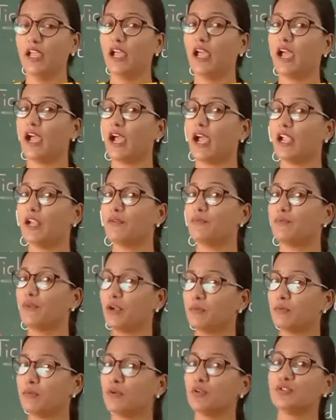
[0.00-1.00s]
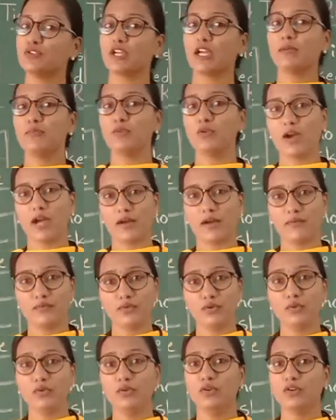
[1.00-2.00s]
And one more time you have to
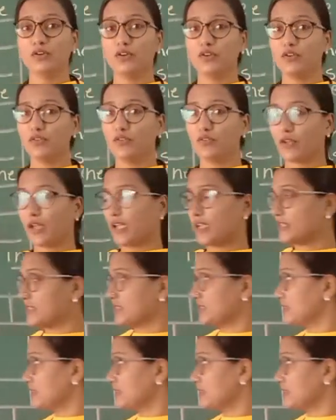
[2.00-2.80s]
write it.